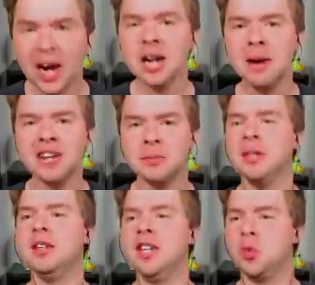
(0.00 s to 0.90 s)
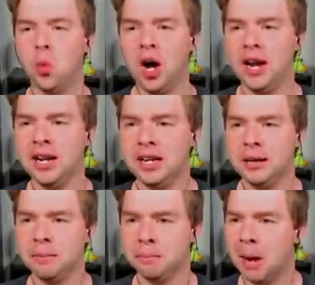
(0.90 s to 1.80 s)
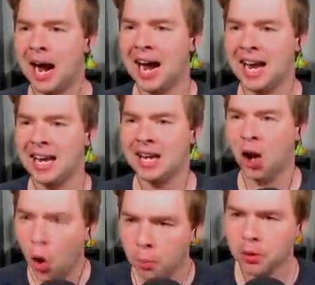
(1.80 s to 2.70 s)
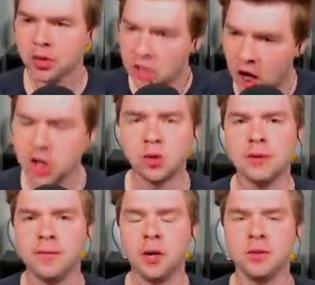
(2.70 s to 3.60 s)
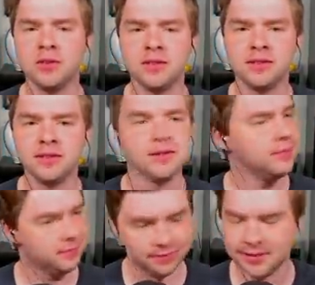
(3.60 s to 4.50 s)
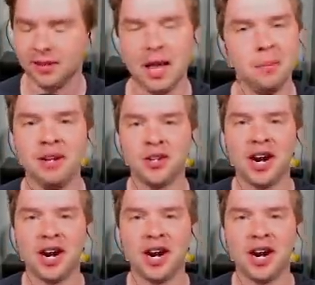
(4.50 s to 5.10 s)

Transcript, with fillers: Randomize abilities won by almost one hundred votes. So let me